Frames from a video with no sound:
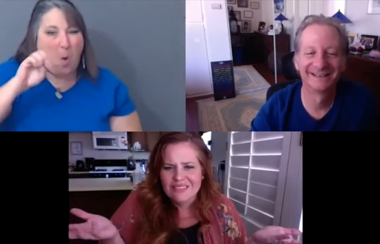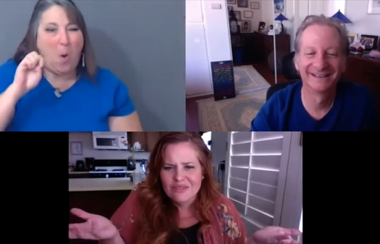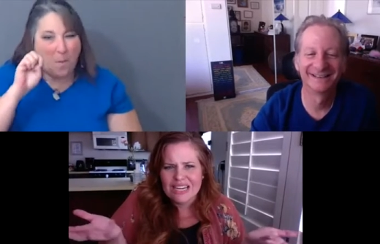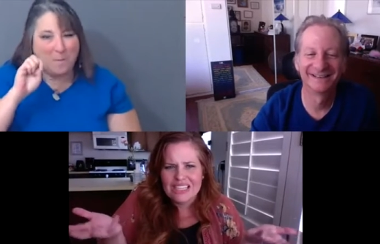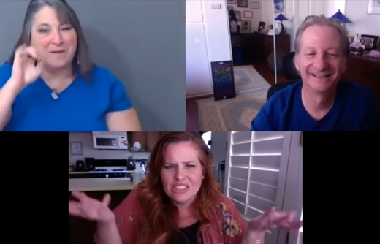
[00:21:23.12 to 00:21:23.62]

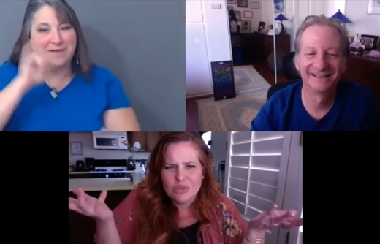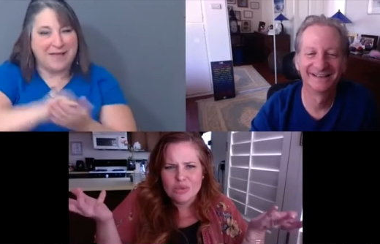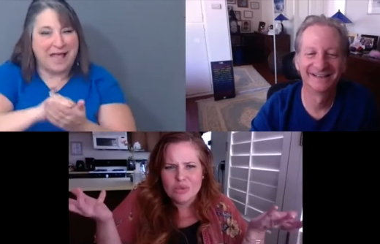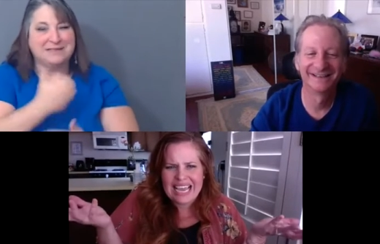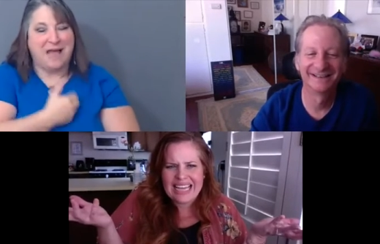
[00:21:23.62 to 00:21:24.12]
Speaker 1: We're not
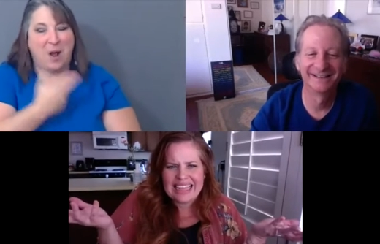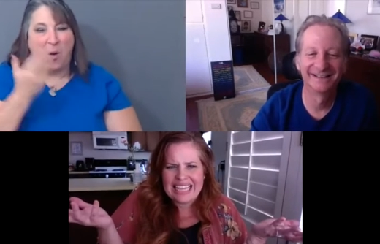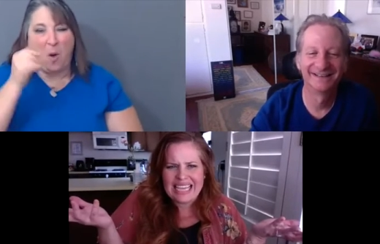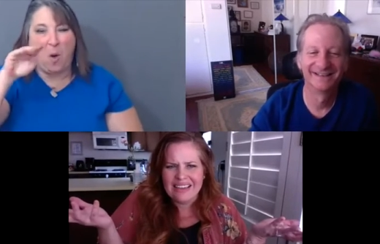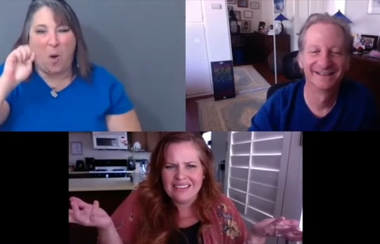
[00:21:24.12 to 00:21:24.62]
doing anything.
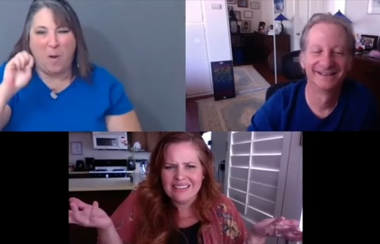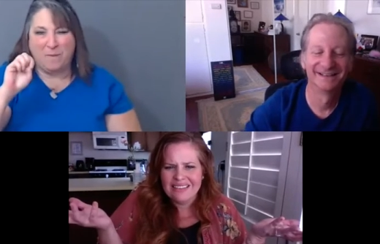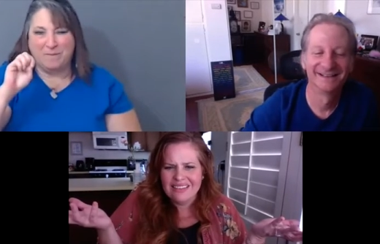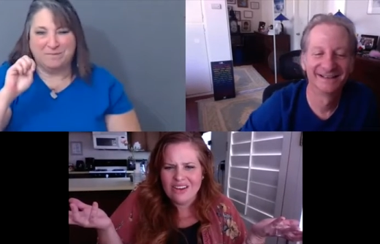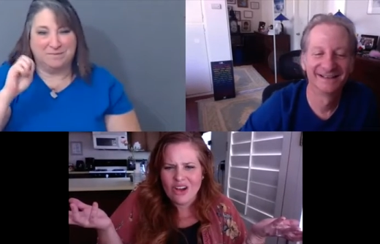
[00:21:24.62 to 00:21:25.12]

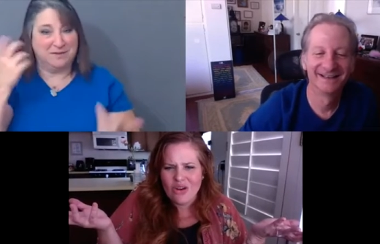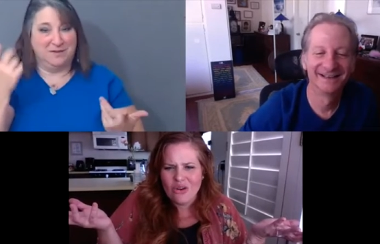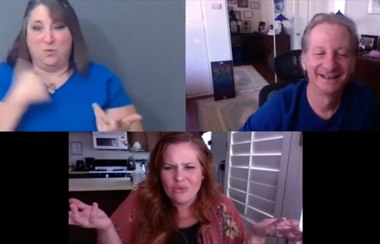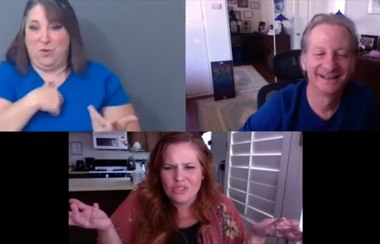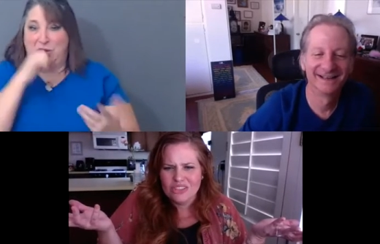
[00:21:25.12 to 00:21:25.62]
You
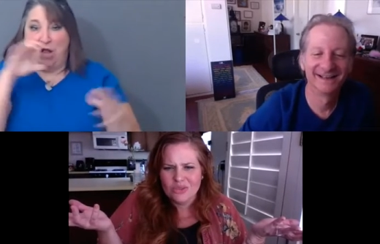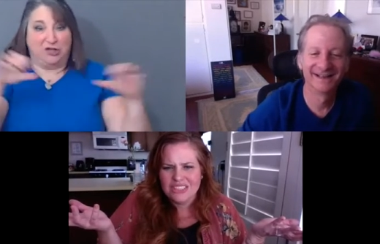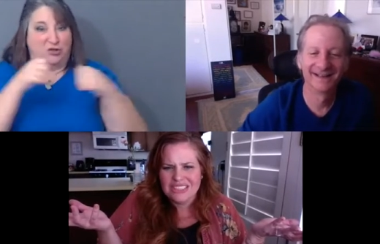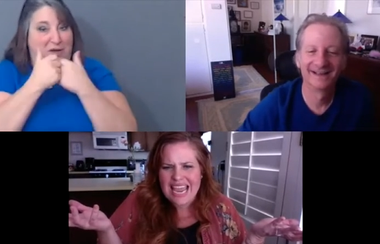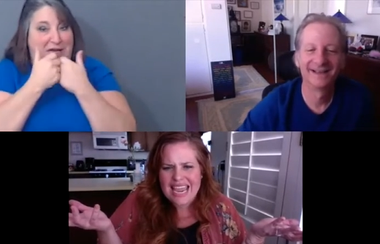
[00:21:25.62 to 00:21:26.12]
know, we're, we're
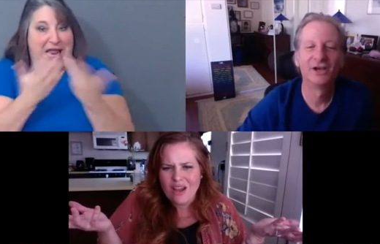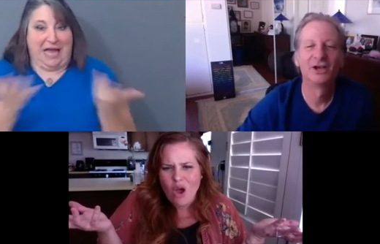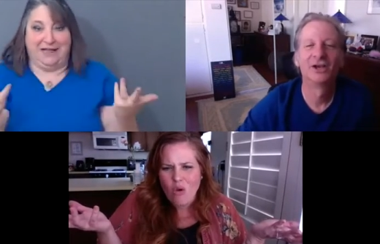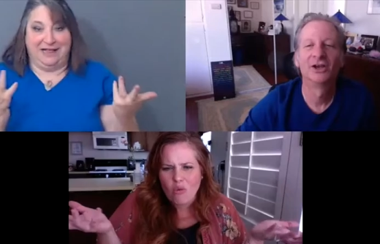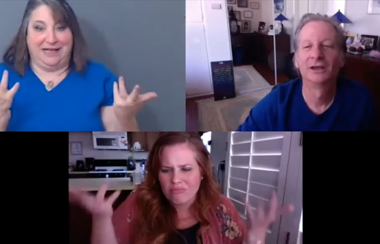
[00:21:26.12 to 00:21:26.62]
staying
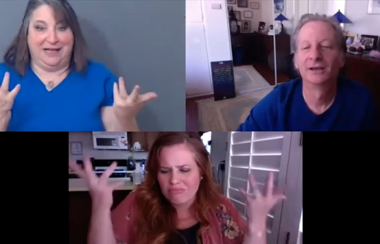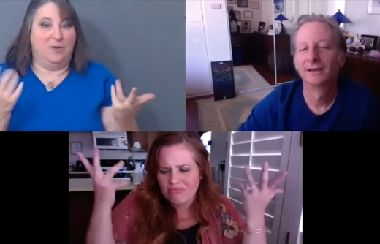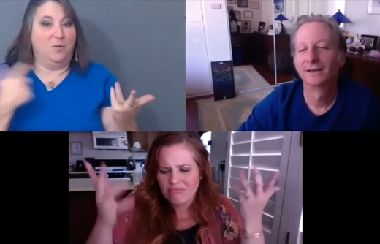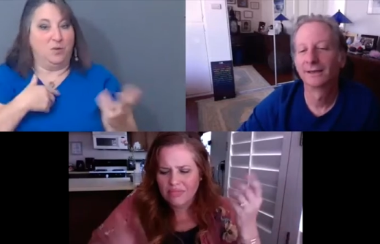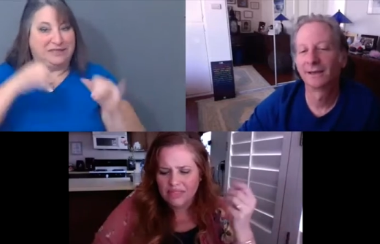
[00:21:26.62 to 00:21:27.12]
home.
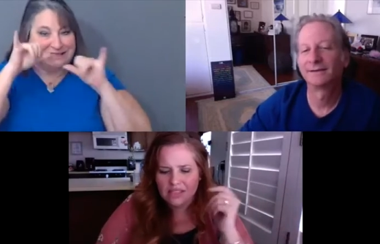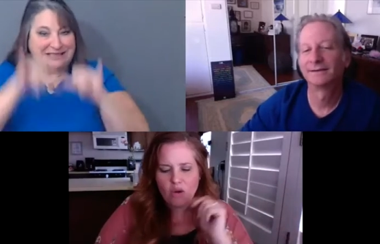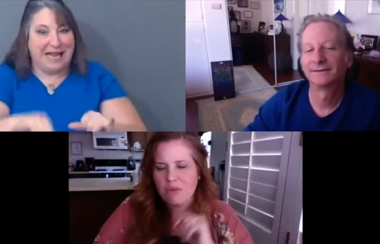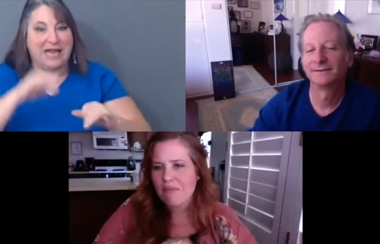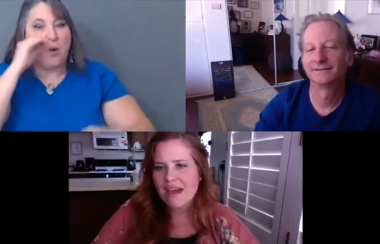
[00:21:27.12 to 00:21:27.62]
Yeah. So
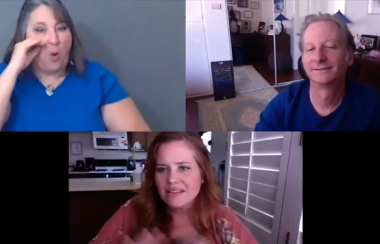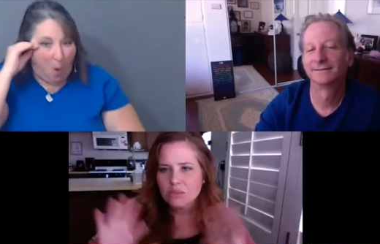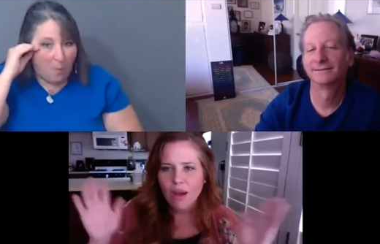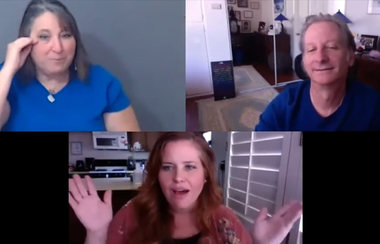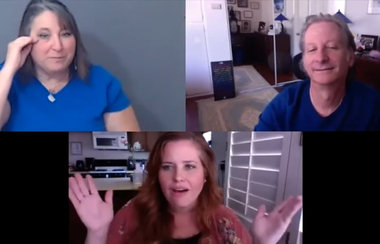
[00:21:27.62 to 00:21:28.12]
might as
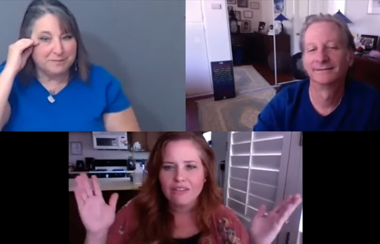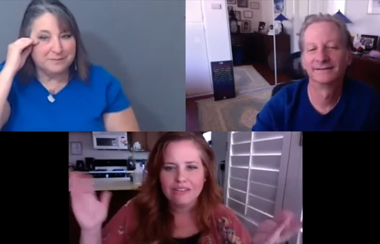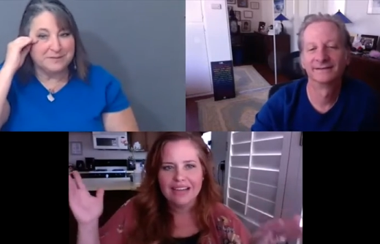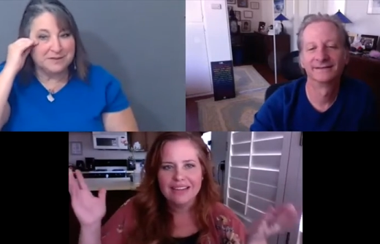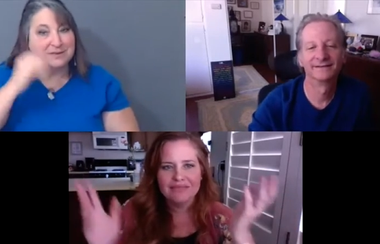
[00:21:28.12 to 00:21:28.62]
well,
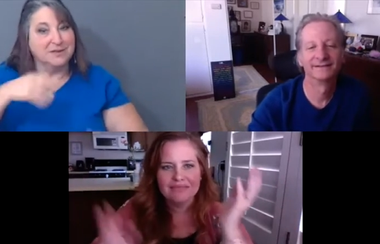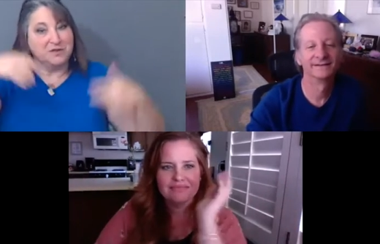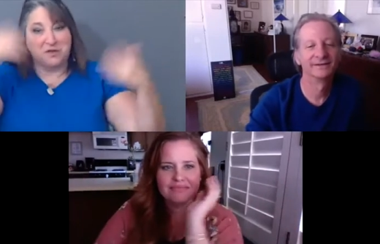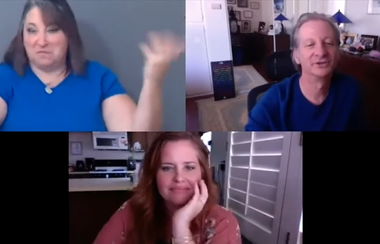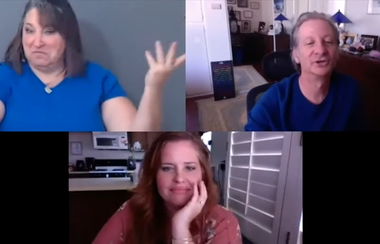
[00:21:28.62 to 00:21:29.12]
right?
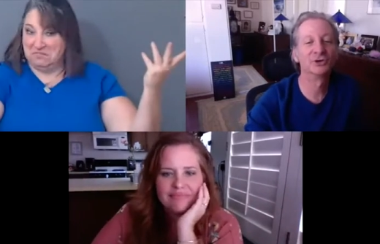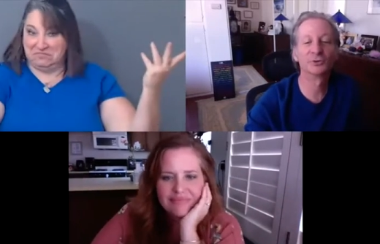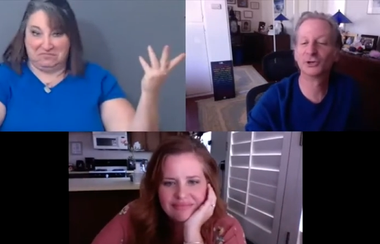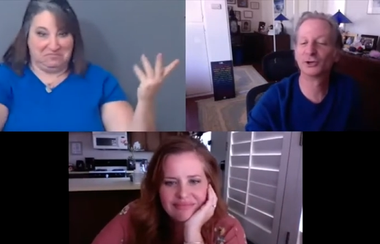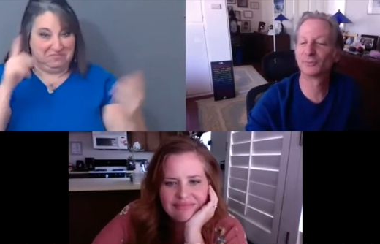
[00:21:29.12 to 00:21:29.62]

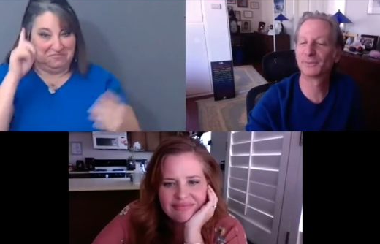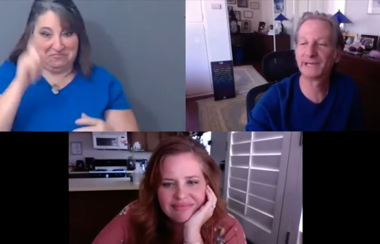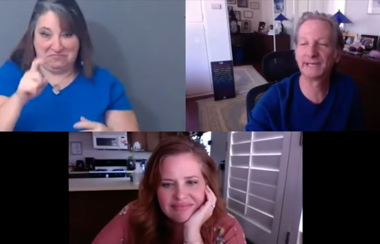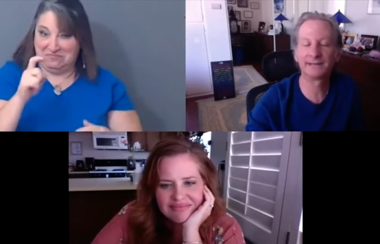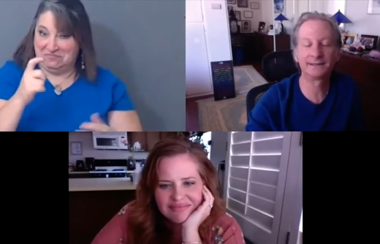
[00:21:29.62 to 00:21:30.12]
Speaker 2: You're you're
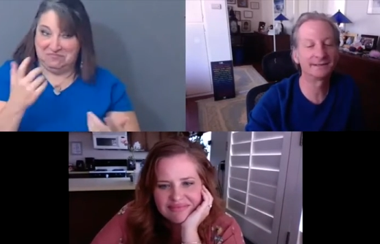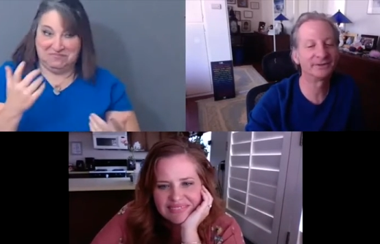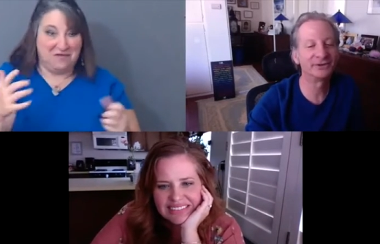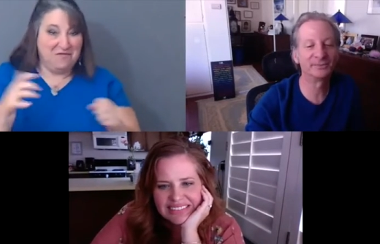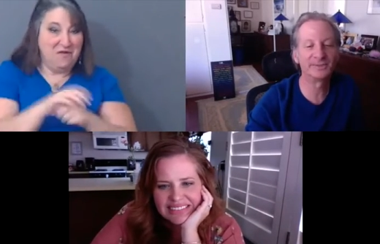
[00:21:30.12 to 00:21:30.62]
being
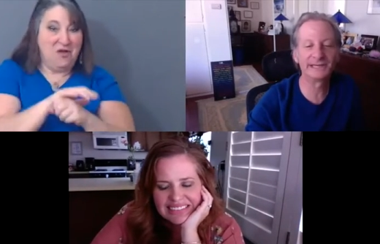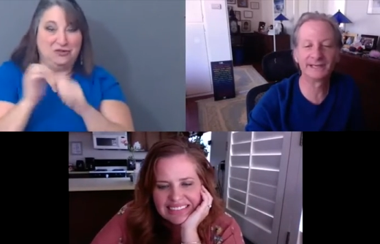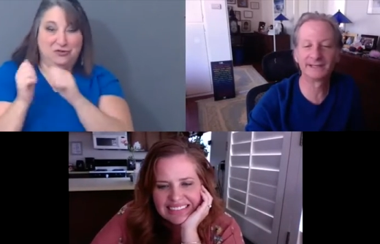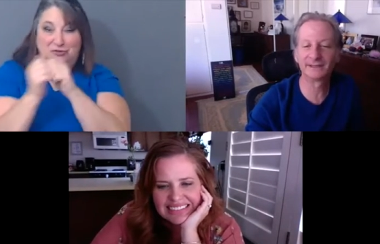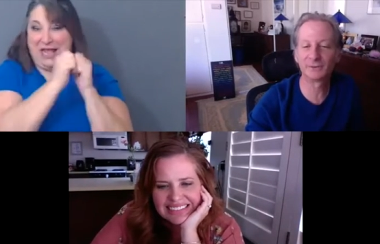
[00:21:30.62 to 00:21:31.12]
you're being
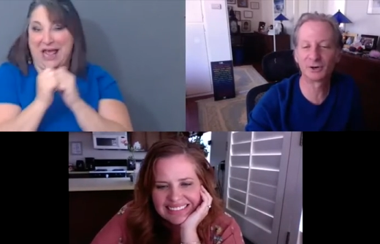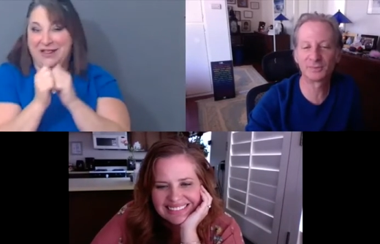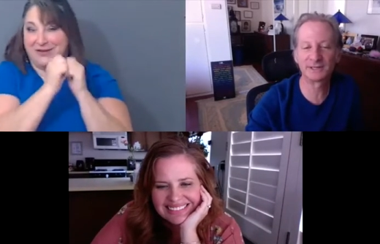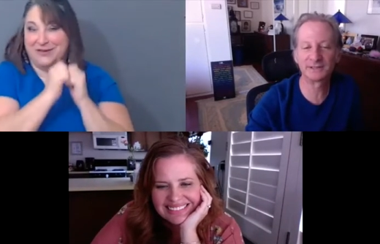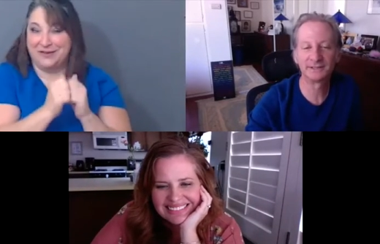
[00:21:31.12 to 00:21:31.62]
in the
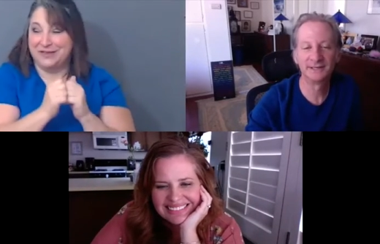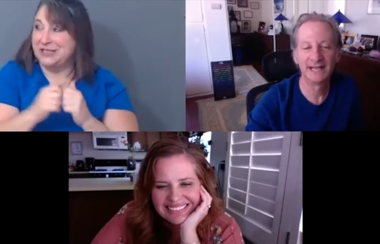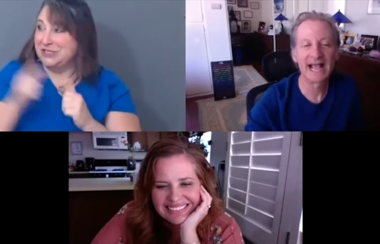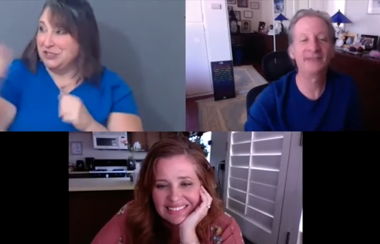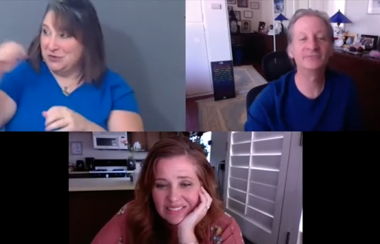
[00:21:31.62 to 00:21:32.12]
moment,
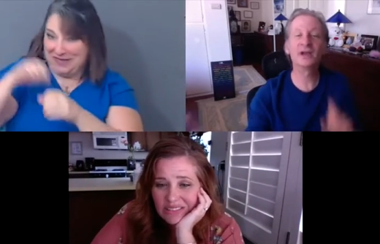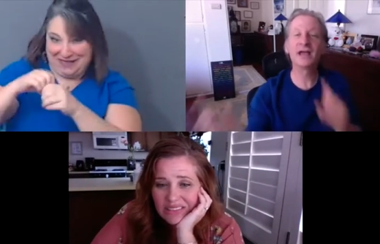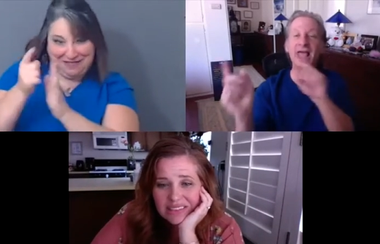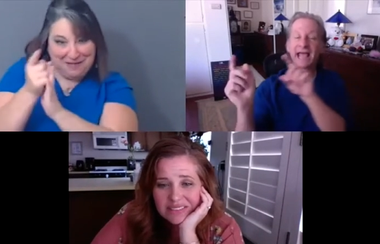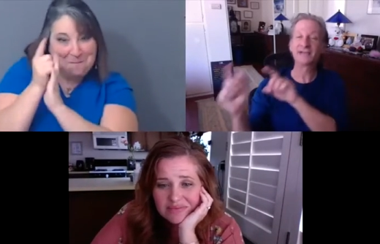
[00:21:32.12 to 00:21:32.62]
and
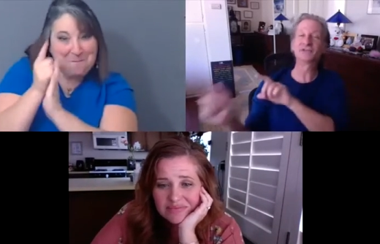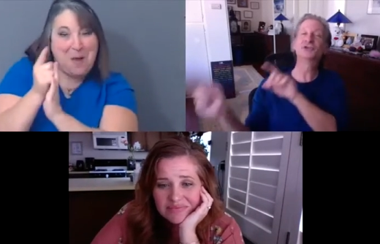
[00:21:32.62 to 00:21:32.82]
and